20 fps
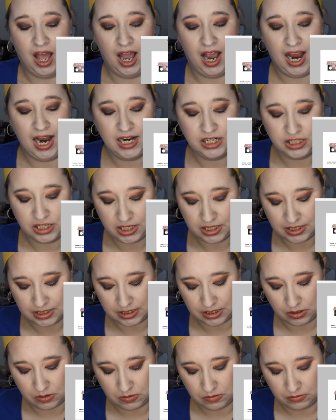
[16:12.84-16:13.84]
I
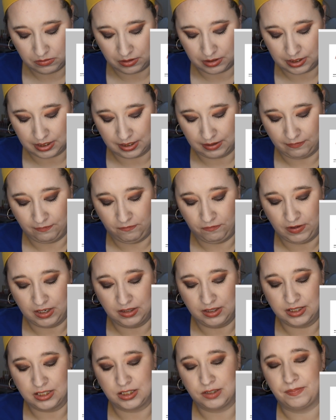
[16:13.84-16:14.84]
just don't
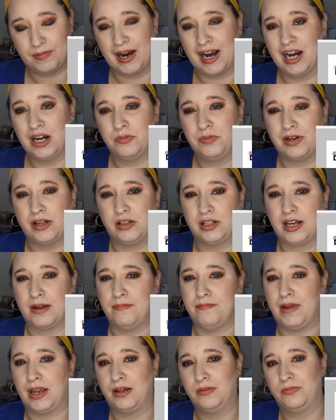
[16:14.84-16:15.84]
feel inspired when I look
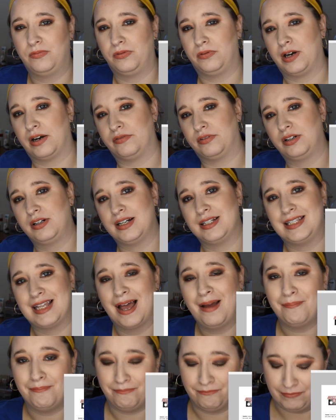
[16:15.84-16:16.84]
at Makeup Forever. Is
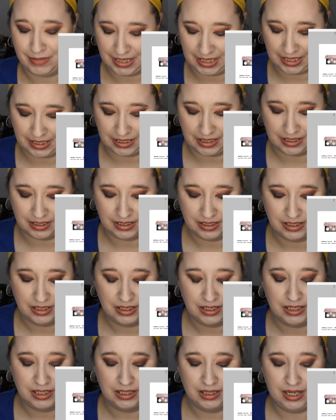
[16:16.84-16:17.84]
that mean?
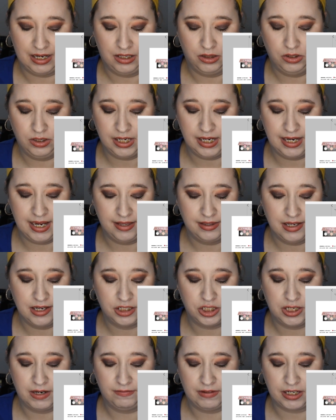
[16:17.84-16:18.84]
Like, looking at
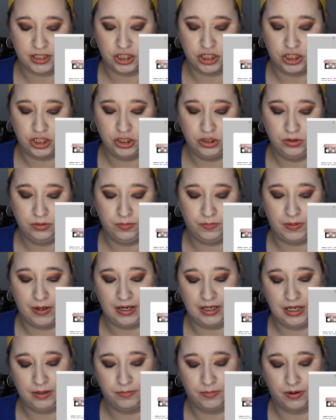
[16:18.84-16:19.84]
this, you have like 2
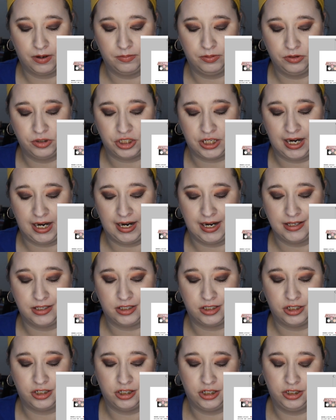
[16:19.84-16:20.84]
pinky purple
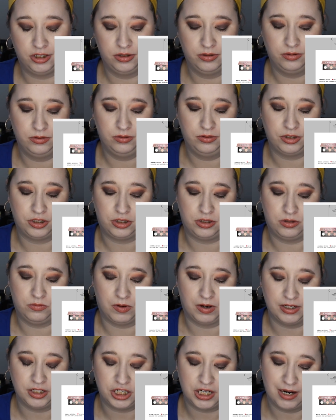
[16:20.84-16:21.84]
shades,
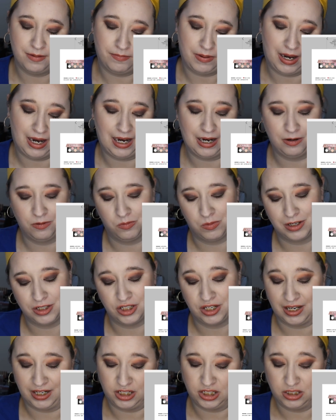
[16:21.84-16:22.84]
one champagne,
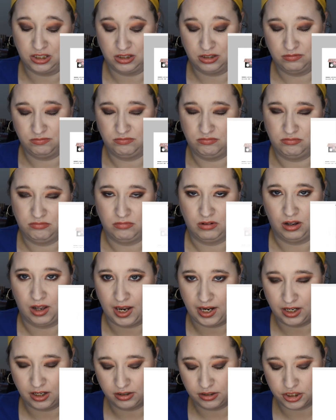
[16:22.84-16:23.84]
one like
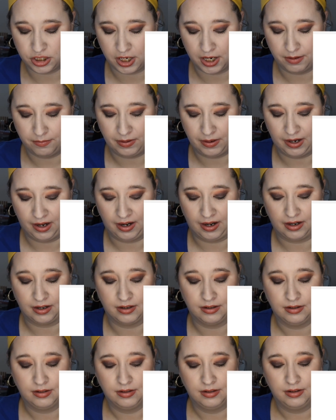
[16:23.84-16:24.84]
lighter
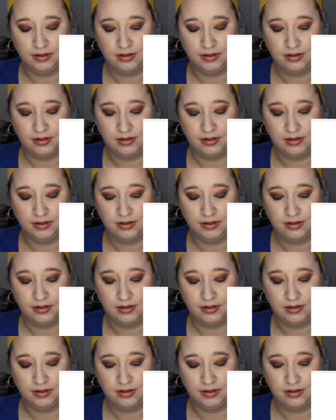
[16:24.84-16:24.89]
champagne.